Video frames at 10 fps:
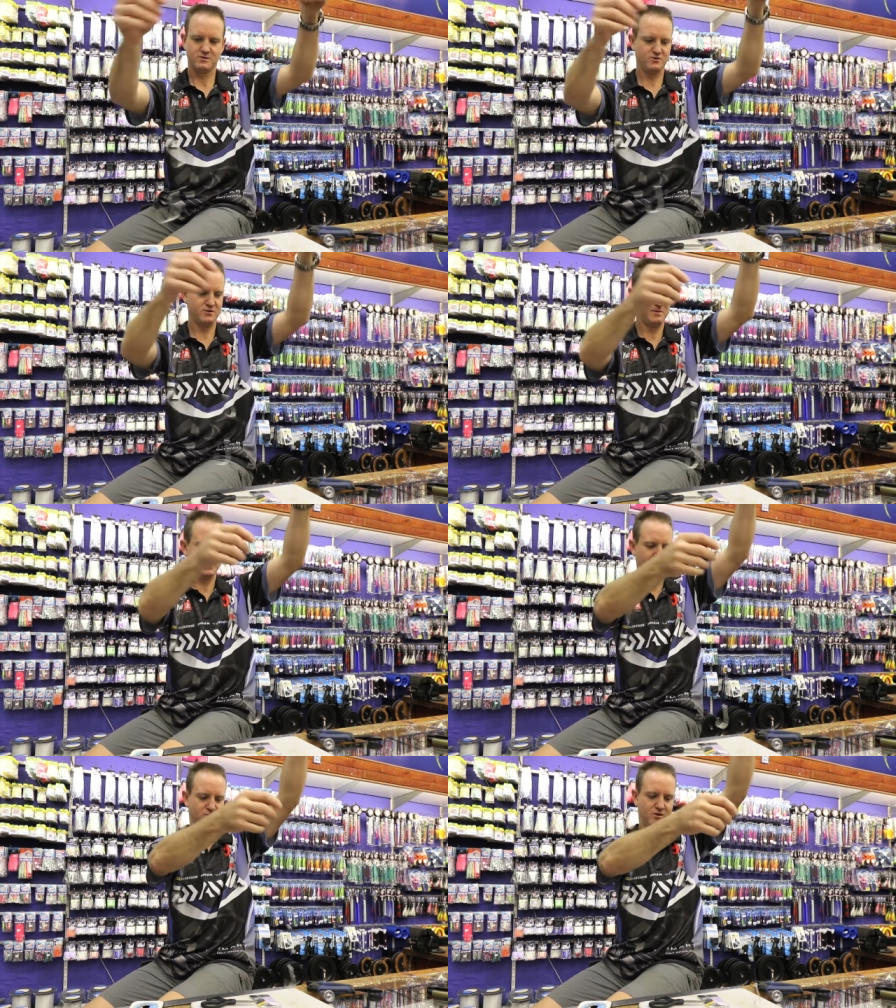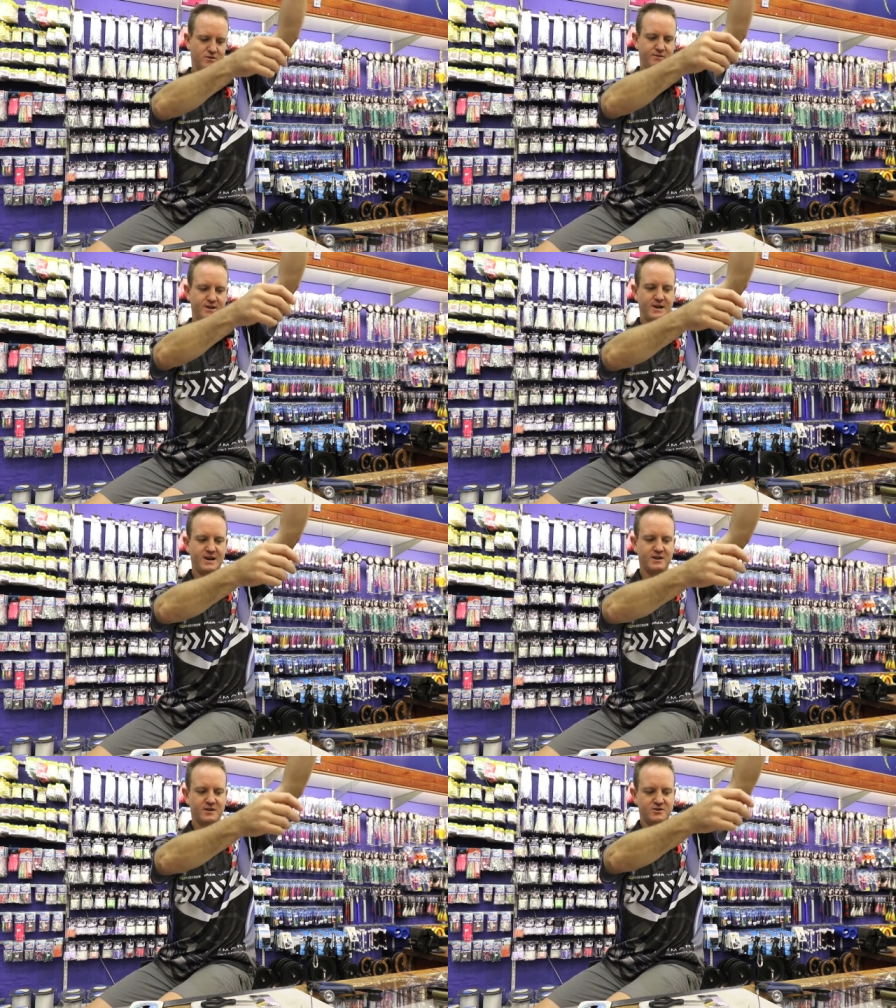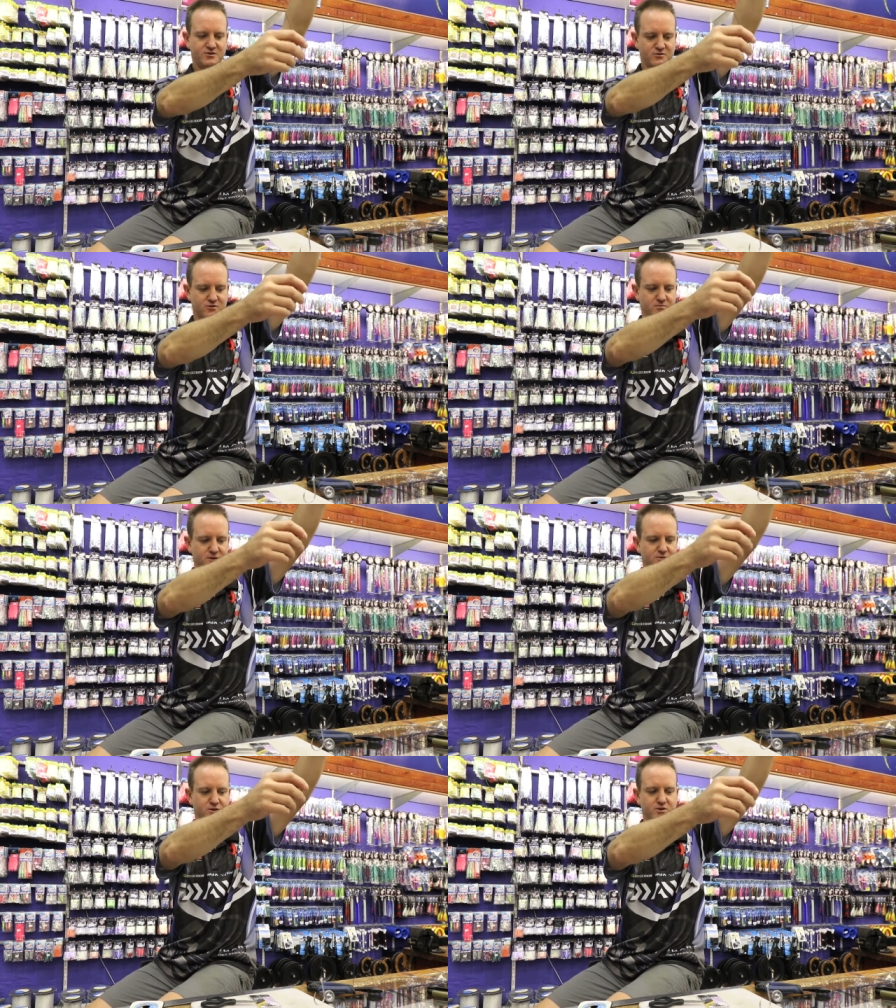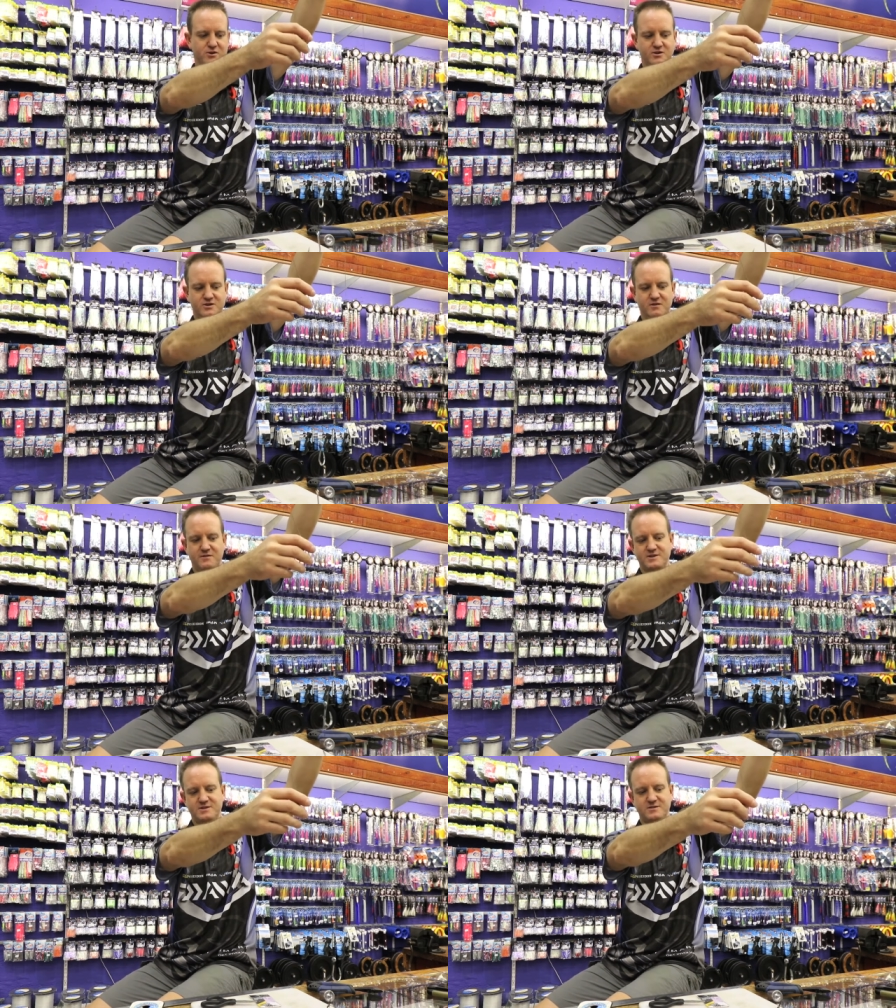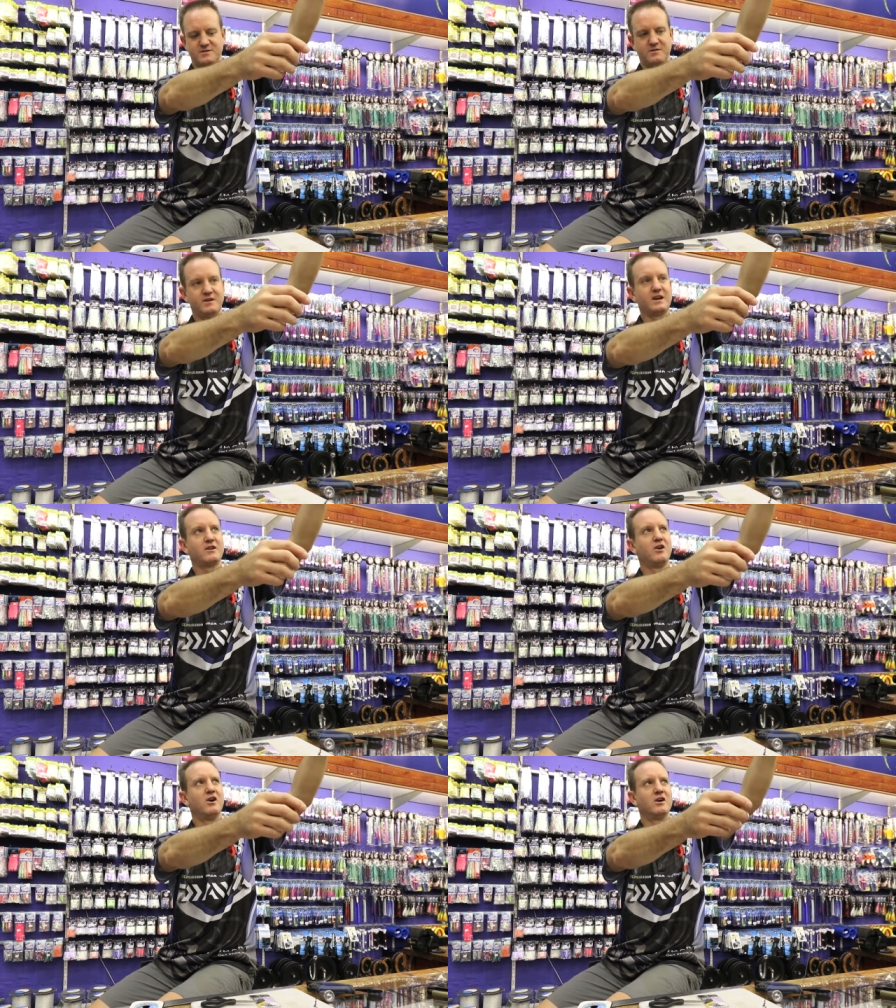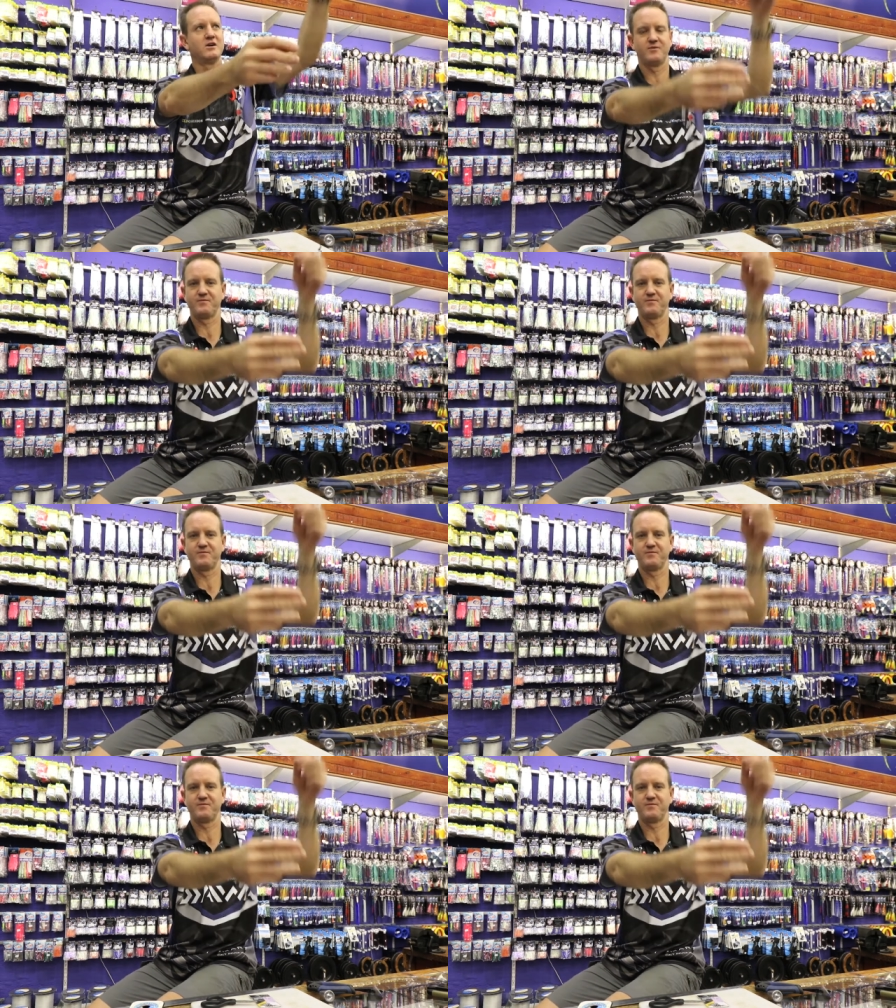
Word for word: to about half the length that you normally would throw. So if it's that long,